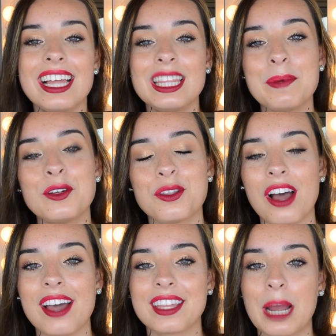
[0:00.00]
Let me know what you
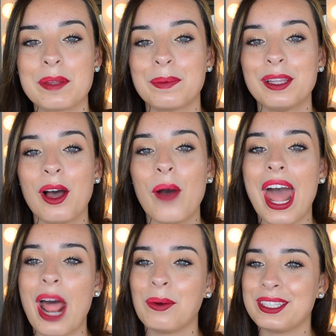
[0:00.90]
thought in the comments below,
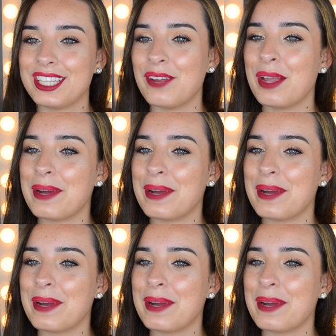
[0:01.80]
and I will see you in